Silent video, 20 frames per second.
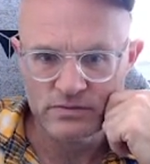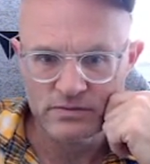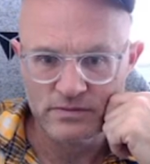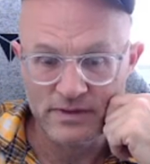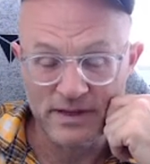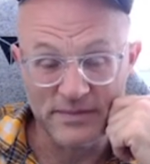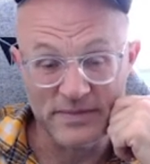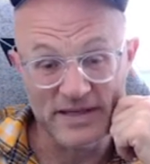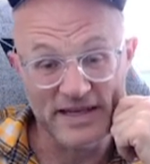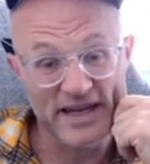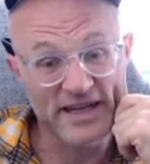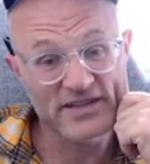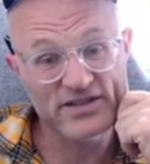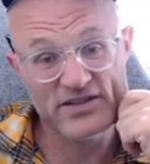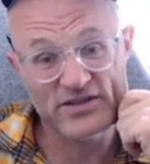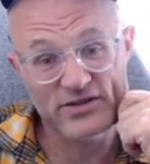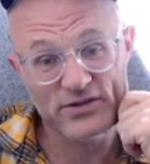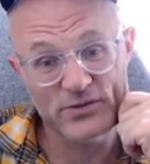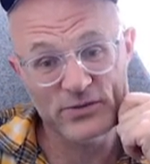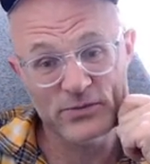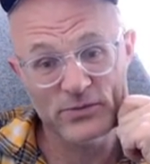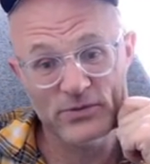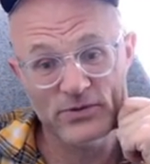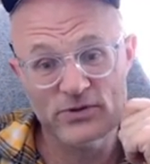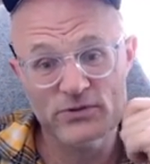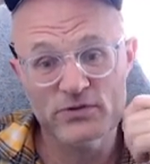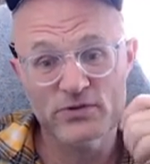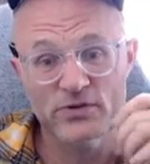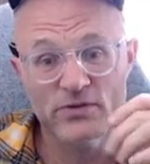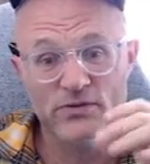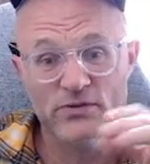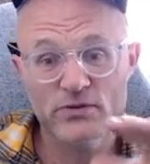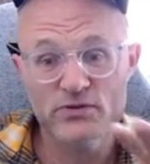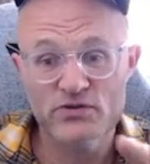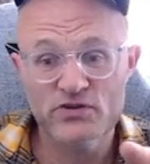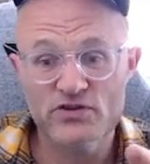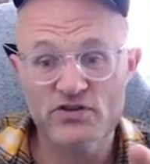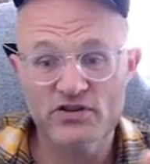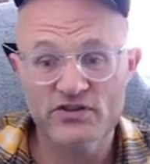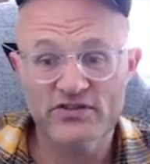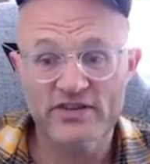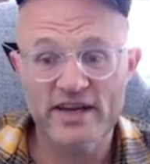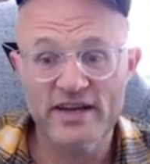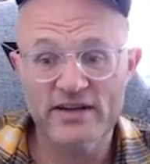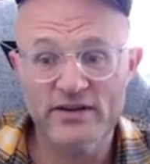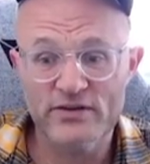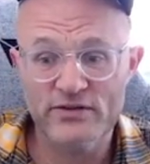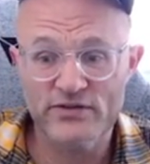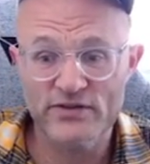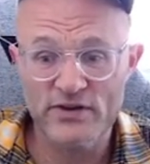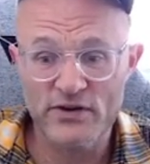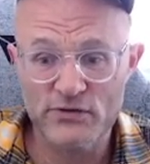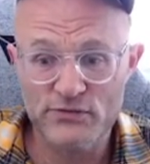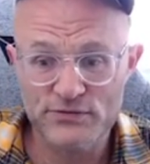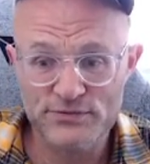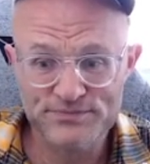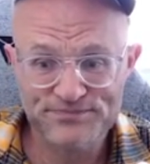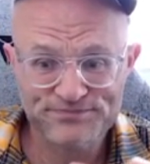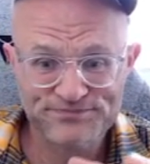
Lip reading: I mean, knight g2, you should just say to yourself,